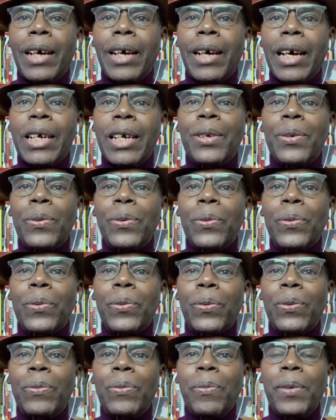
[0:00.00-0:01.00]
And you
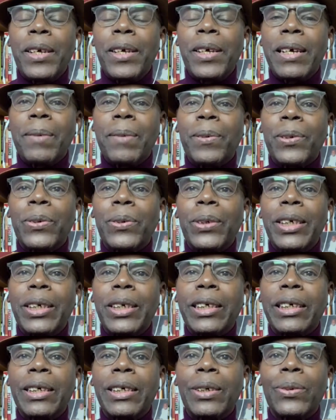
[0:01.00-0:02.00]
should be able to
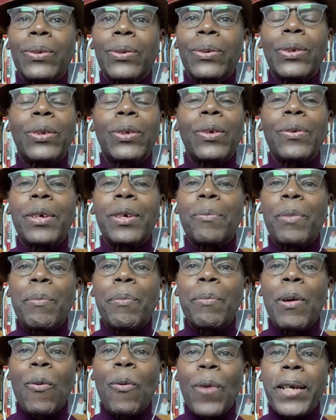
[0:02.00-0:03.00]
listen to not only
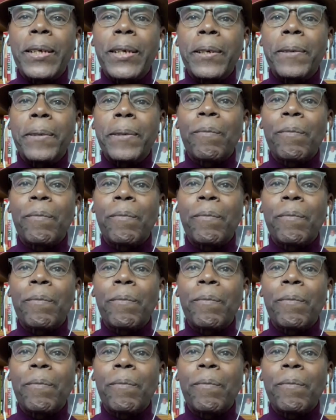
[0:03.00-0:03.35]
Bobi Wine,